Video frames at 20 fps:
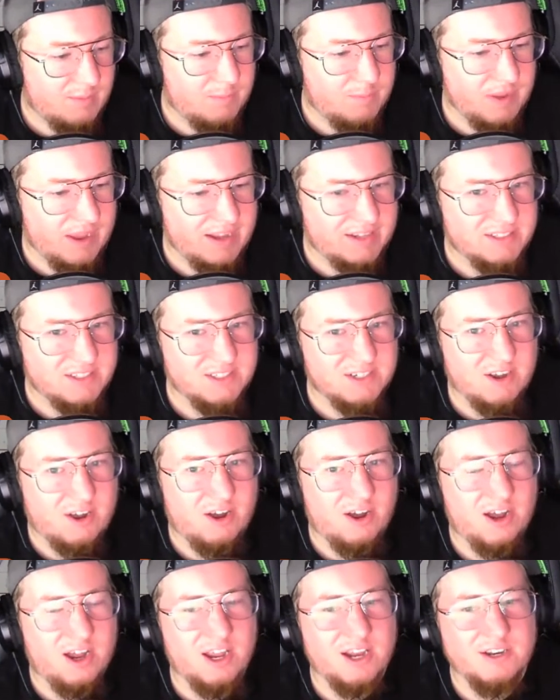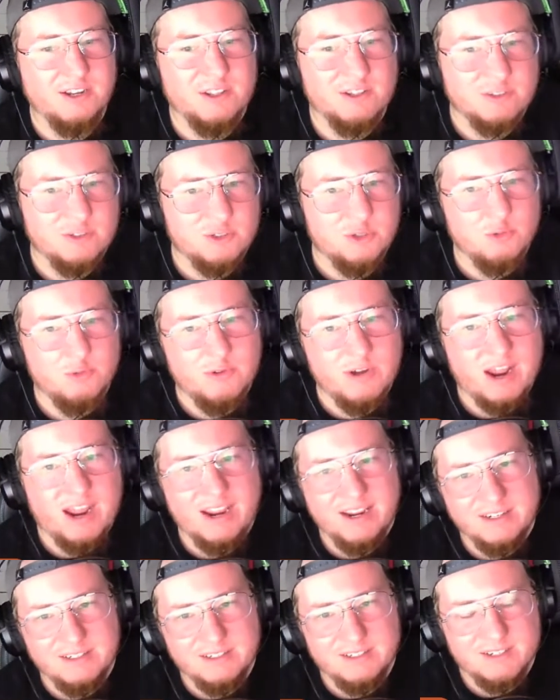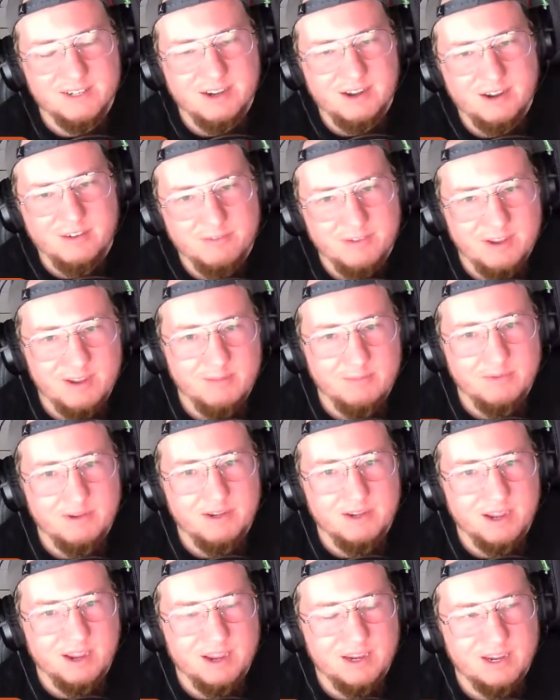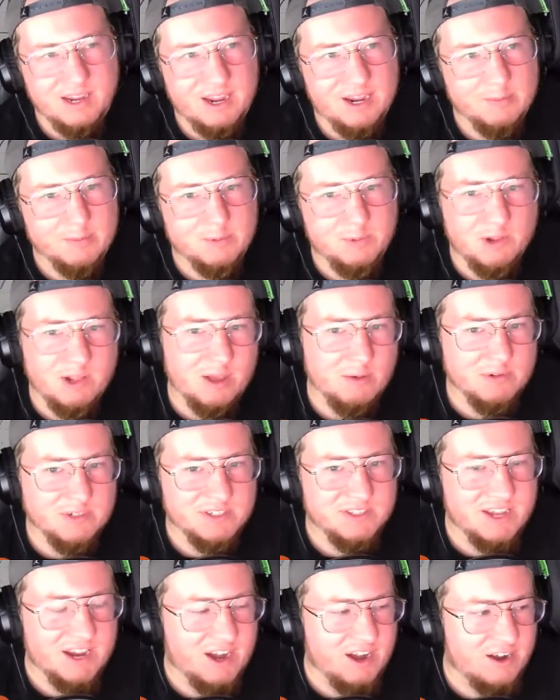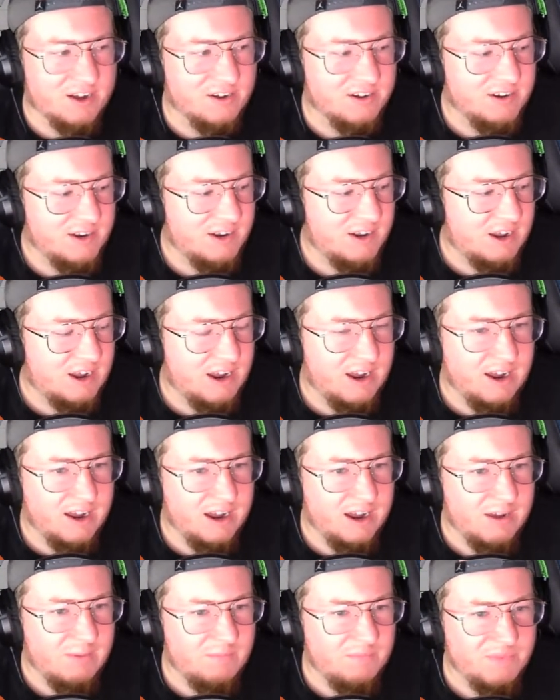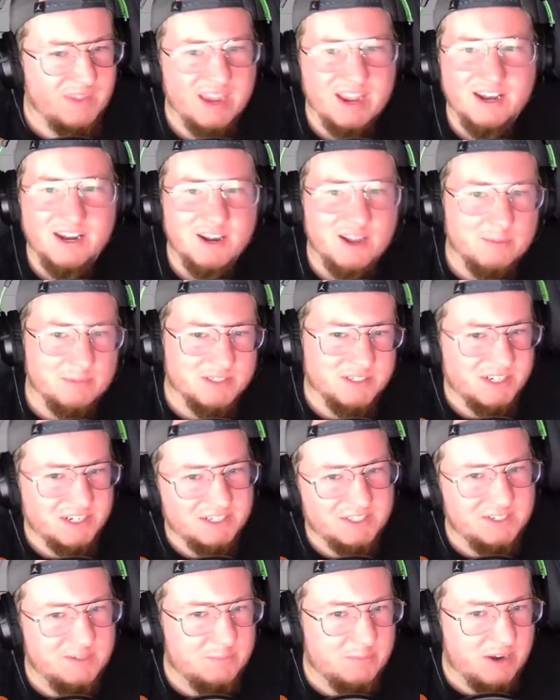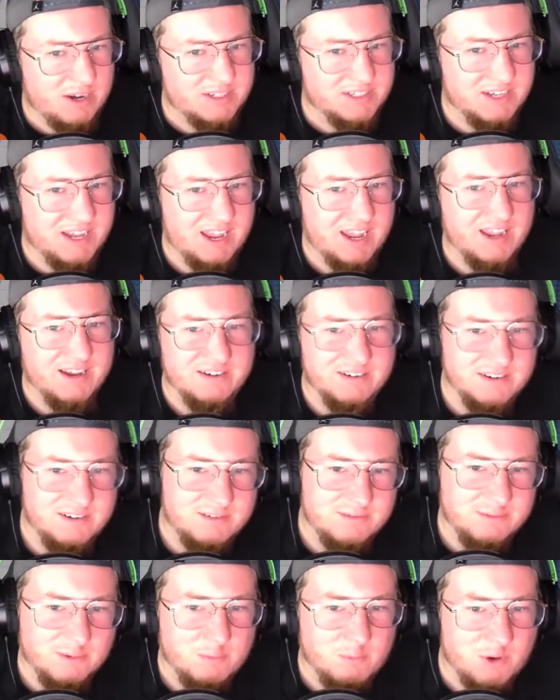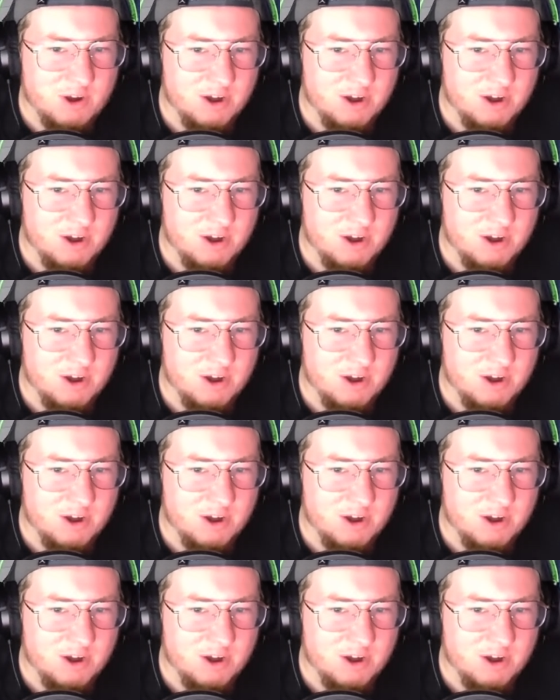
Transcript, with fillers: bets on 2 nights of NBA games while I was there. Ended up $60 ahead from